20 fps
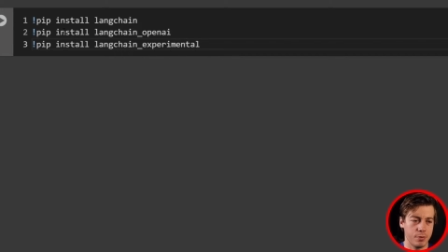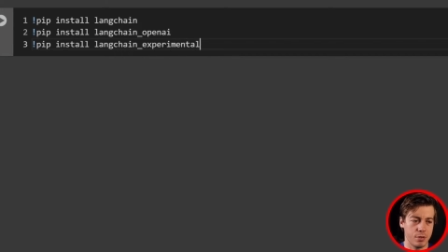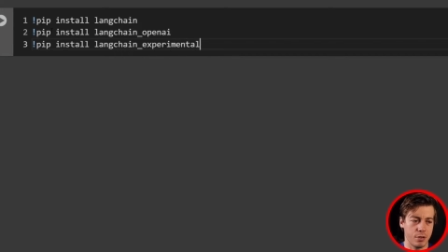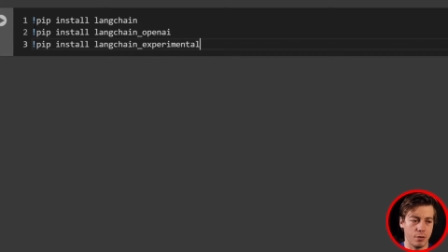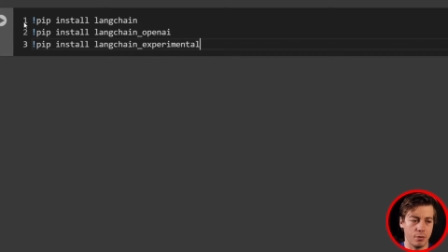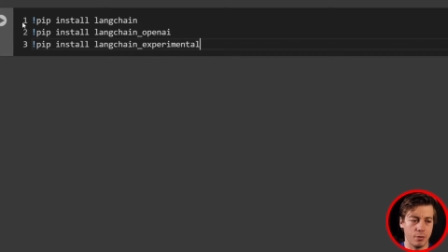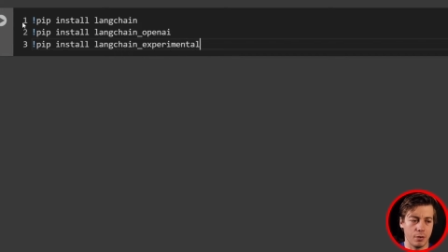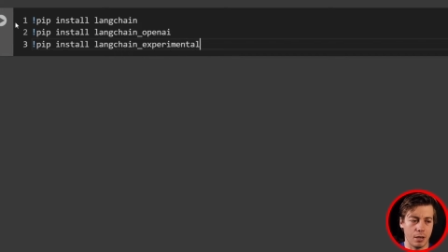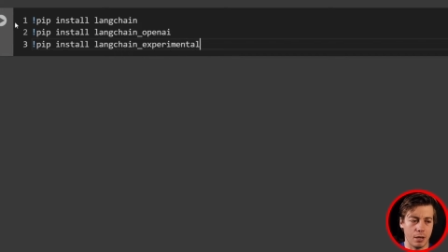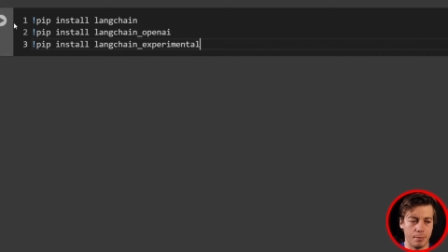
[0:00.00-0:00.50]

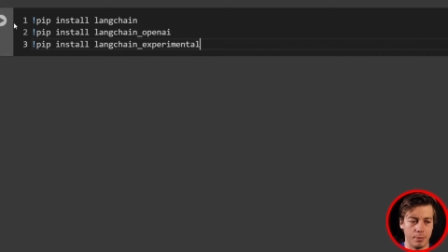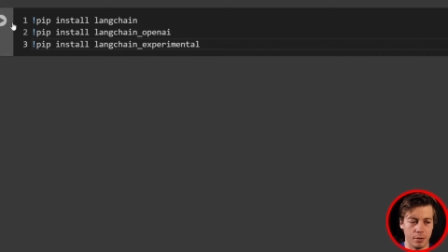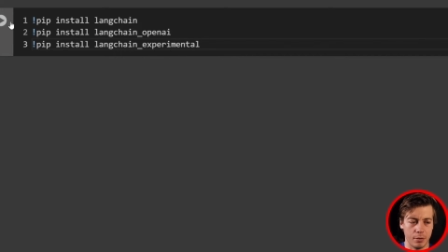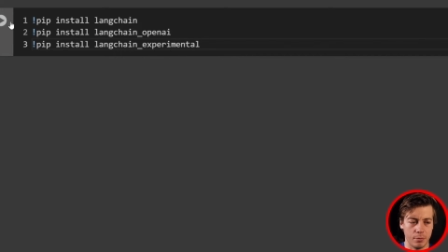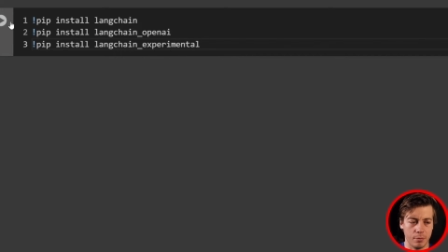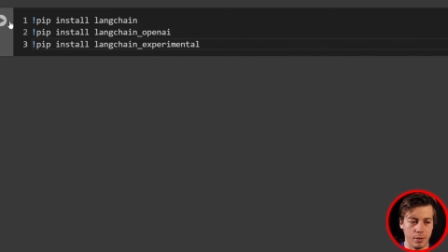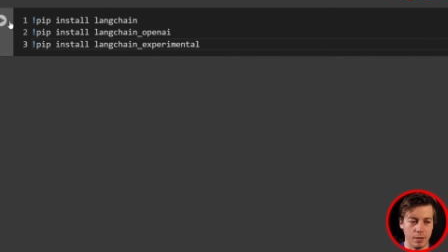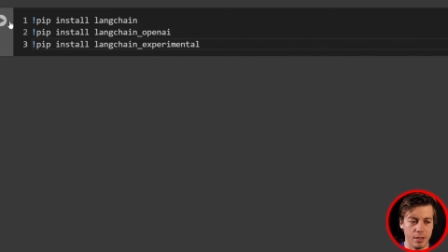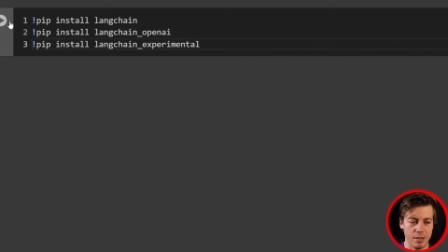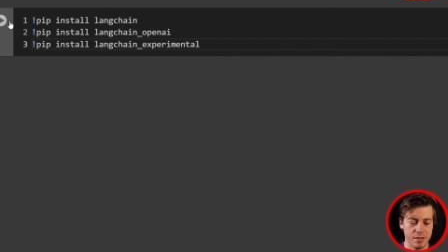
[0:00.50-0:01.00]
So I'm
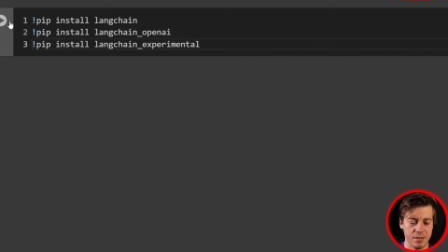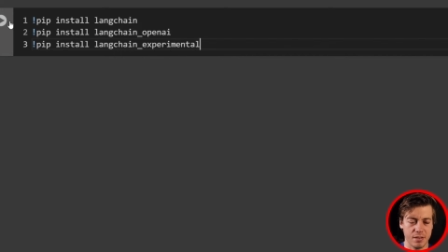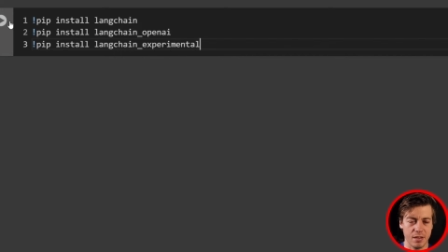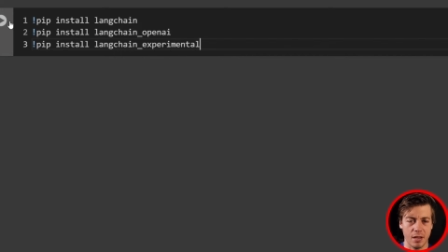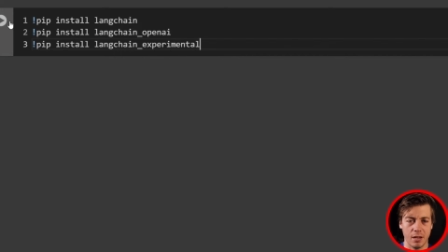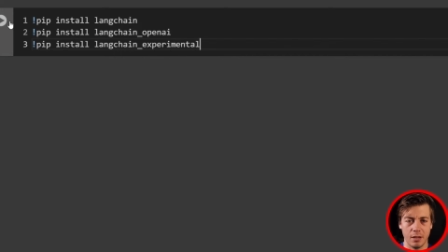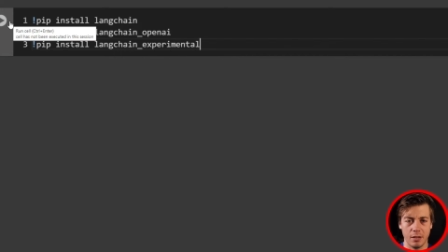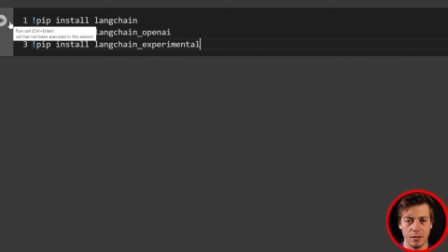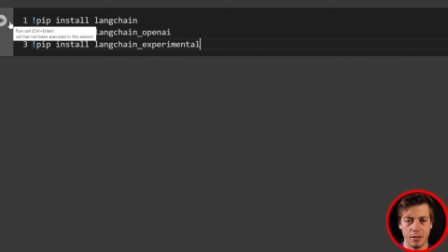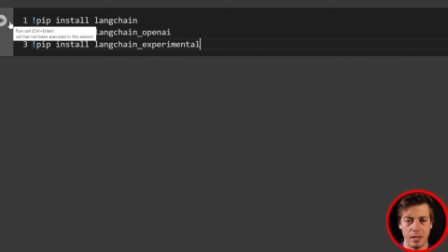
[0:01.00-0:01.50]
gonna run this
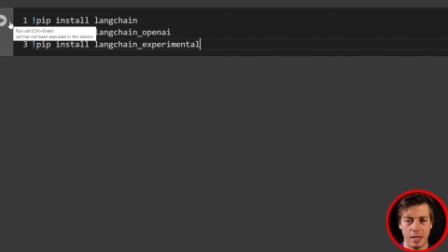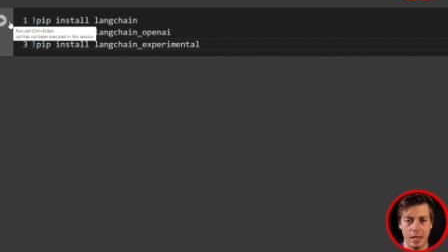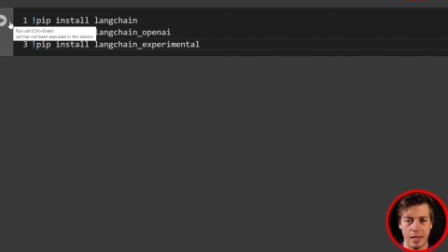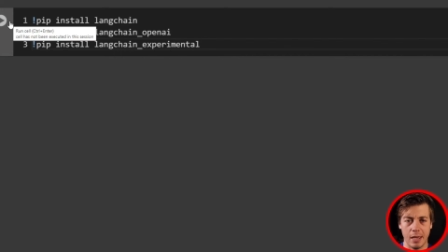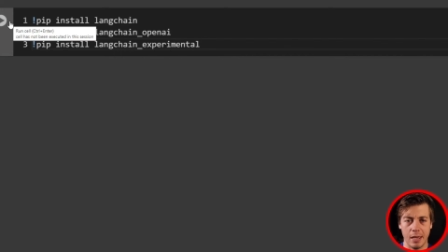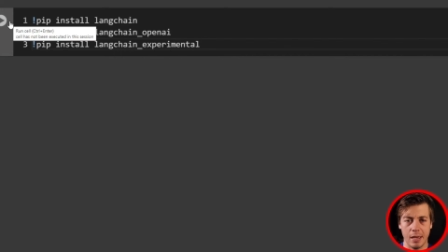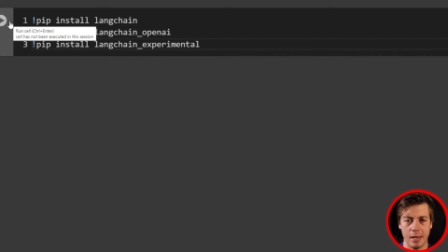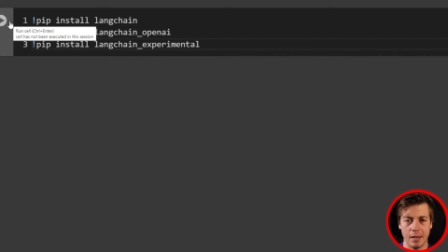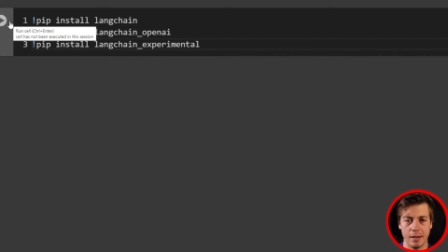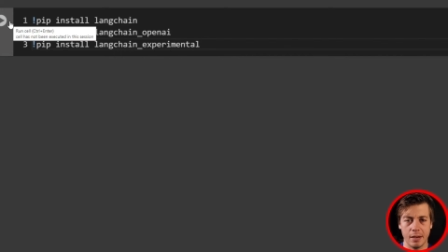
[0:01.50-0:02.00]
cell
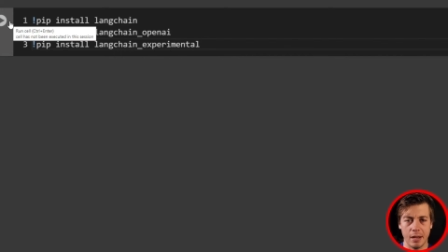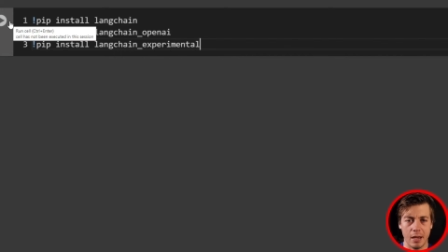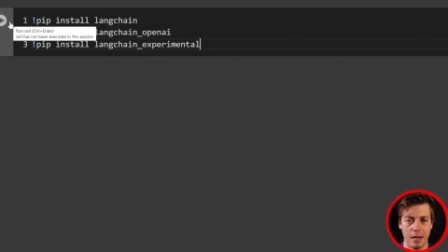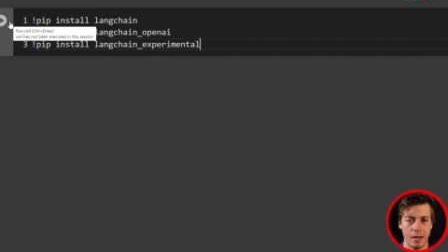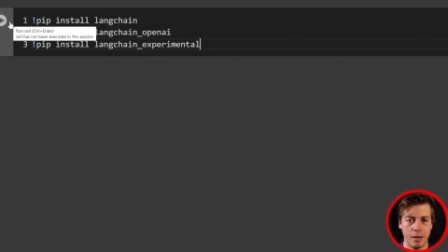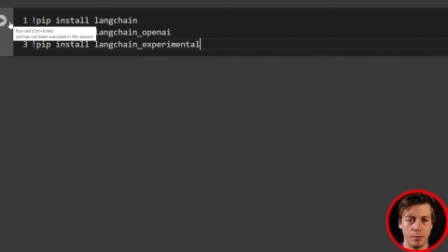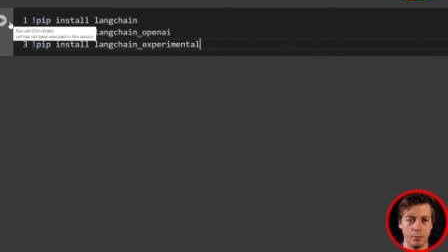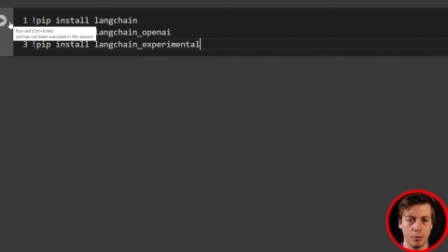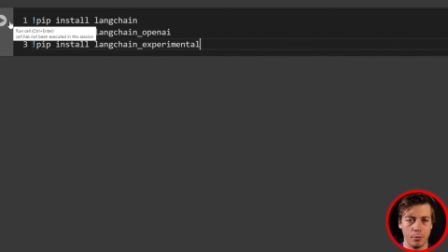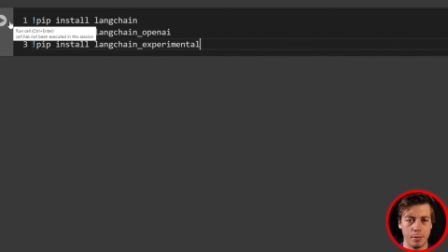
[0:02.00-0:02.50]
and
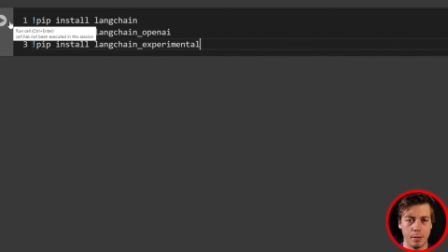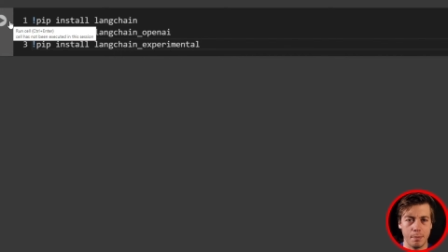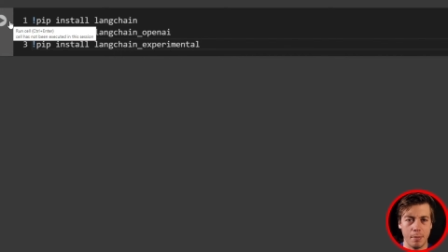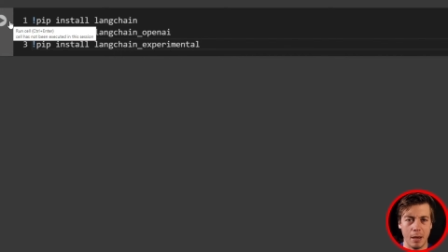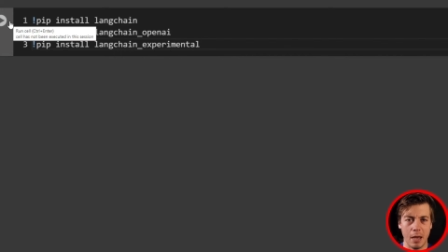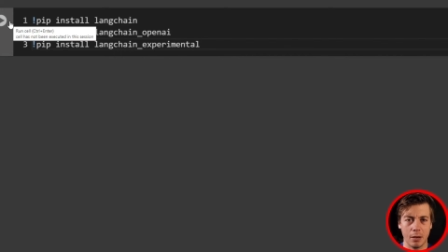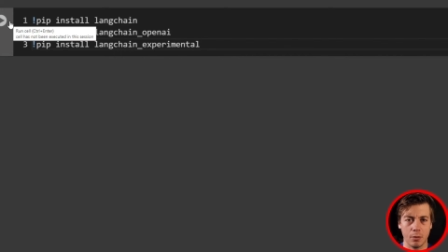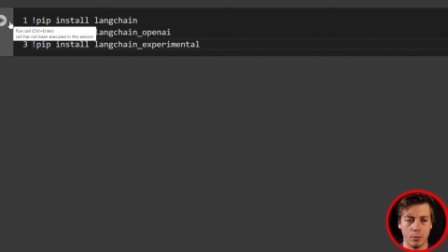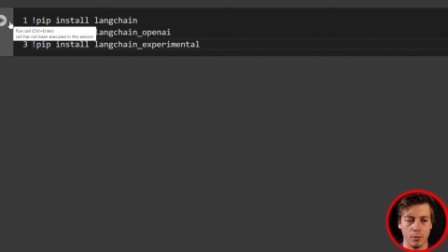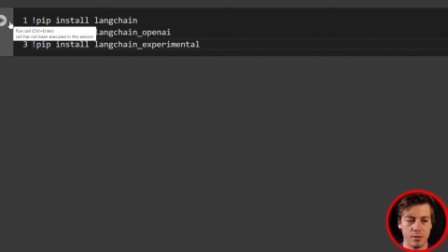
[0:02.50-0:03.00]
I will be
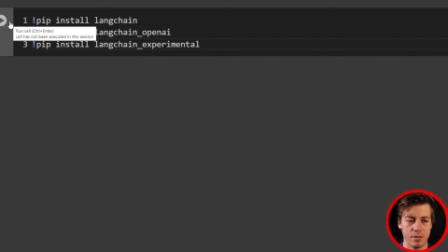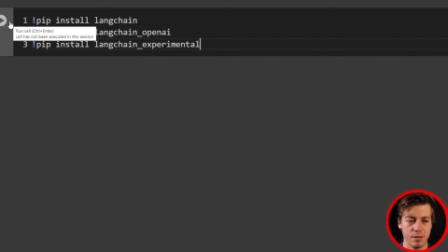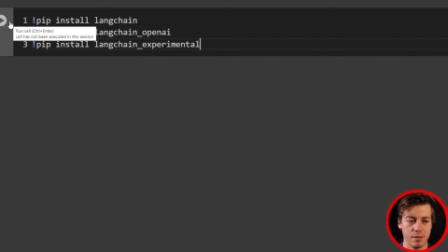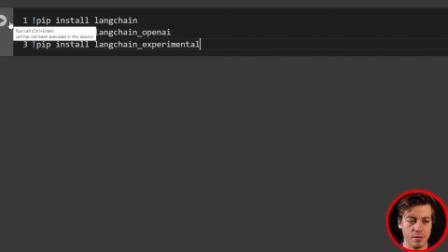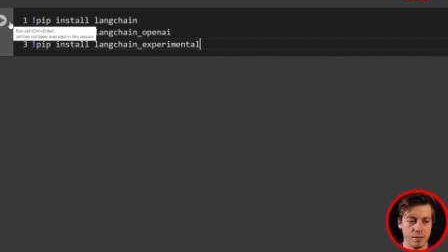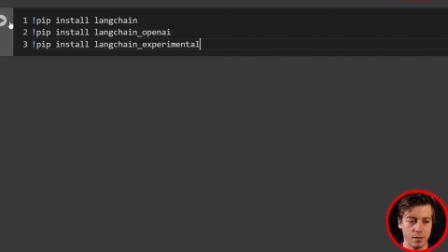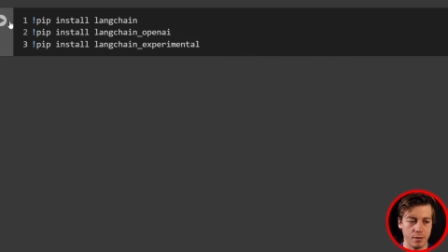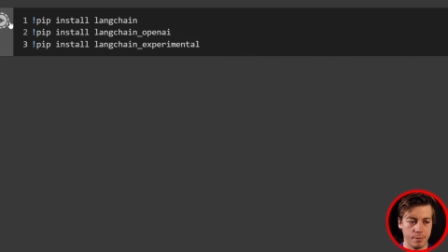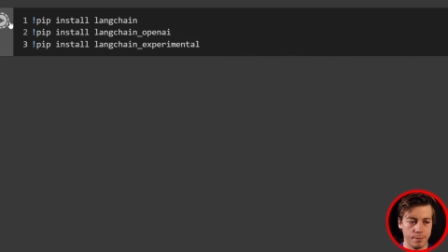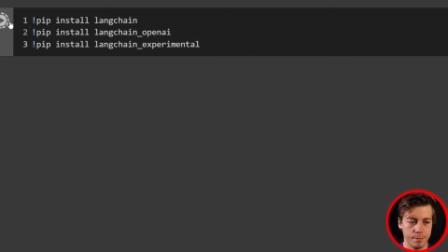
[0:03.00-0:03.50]
back once.